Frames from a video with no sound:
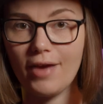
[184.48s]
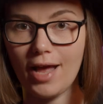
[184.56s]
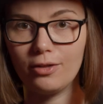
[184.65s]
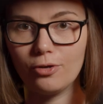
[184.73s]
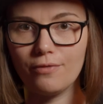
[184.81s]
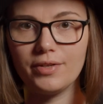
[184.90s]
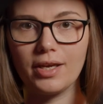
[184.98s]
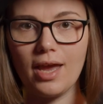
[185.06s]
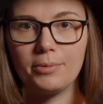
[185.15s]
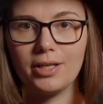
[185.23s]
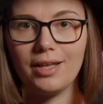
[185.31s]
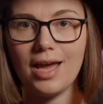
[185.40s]
value of the
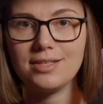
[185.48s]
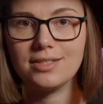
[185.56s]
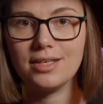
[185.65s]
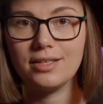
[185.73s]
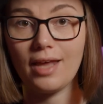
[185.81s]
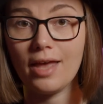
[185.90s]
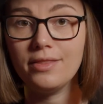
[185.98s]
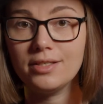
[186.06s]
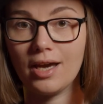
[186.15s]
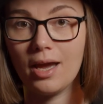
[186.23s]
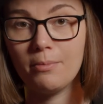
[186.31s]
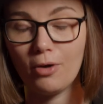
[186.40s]
capital asset at the
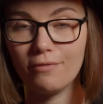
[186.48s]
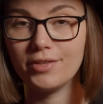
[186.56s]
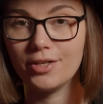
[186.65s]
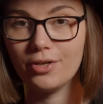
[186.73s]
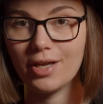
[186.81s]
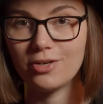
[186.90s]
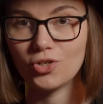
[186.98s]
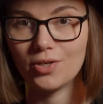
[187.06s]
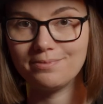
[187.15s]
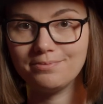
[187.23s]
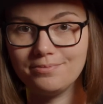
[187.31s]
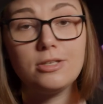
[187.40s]
time of the
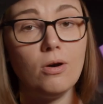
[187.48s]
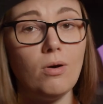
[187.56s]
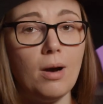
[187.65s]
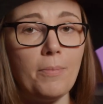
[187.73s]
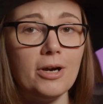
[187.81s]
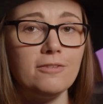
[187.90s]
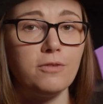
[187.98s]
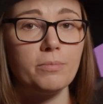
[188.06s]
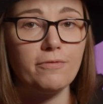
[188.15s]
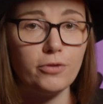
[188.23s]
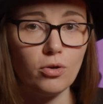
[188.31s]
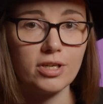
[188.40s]
donation. So, apart
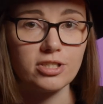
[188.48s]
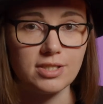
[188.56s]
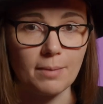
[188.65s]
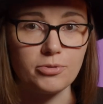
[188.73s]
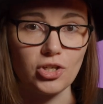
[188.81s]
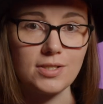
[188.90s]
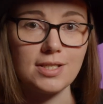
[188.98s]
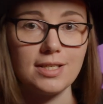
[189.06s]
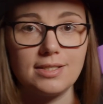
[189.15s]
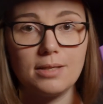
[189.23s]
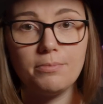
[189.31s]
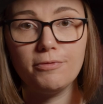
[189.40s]
from the few exceptions
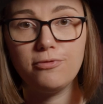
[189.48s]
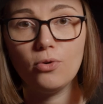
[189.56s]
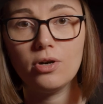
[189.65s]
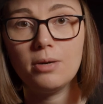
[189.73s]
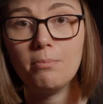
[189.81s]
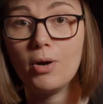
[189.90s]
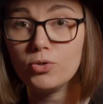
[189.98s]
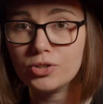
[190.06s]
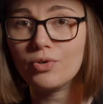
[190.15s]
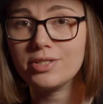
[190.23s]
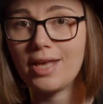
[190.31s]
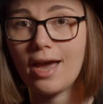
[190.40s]
listed before,
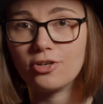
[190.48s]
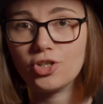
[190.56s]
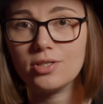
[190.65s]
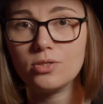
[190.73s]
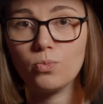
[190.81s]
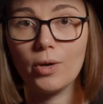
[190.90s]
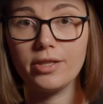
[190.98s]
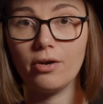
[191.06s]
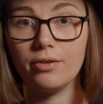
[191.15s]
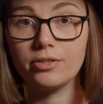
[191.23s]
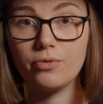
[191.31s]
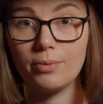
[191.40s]
most transactions, whether
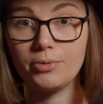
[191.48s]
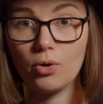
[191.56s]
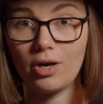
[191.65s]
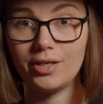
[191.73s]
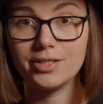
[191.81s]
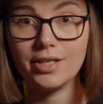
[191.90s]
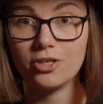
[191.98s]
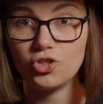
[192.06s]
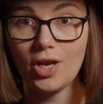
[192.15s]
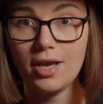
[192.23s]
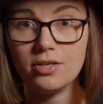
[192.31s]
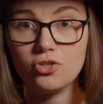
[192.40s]
on cryptocurrency
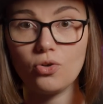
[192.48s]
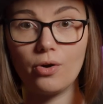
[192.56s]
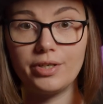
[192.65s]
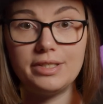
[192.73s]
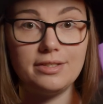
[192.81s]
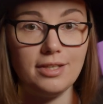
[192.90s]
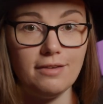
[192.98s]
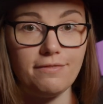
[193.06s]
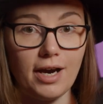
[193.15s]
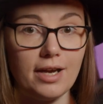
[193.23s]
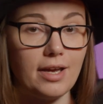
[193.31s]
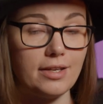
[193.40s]
exchange or in
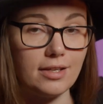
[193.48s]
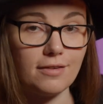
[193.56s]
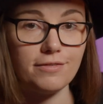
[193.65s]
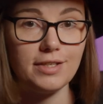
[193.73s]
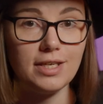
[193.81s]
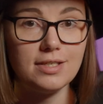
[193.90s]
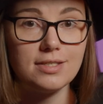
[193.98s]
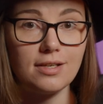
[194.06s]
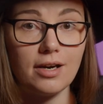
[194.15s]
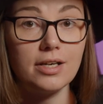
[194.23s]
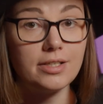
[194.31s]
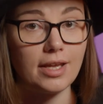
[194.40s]
DeFi and NFTs,
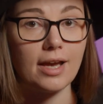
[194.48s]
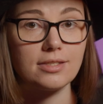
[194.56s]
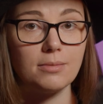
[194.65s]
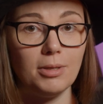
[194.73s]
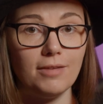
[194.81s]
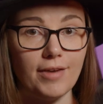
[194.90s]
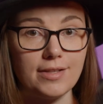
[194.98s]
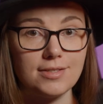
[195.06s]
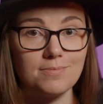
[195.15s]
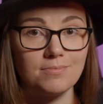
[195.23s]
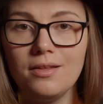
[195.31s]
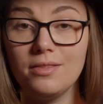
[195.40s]
are taxable
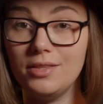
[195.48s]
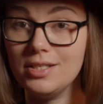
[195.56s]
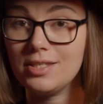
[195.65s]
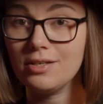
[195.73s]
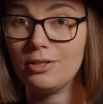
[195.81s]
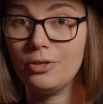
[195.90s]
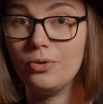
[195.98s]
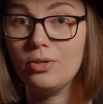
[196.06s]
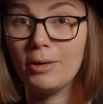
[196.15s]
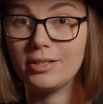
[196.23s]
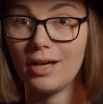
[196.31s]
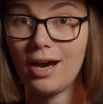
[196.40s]
events. These
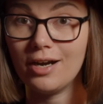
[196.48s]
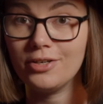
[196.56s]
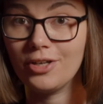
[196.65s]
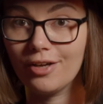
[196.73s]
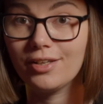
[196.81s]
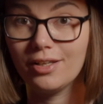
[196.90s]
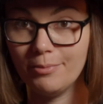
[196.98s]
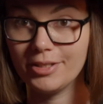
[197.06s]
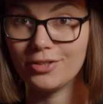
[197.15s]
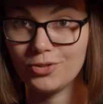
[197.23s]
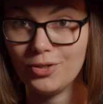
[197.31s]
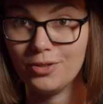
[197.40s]
include, but are not
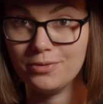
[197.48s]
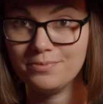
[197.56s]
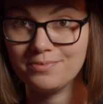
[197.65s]
limited to,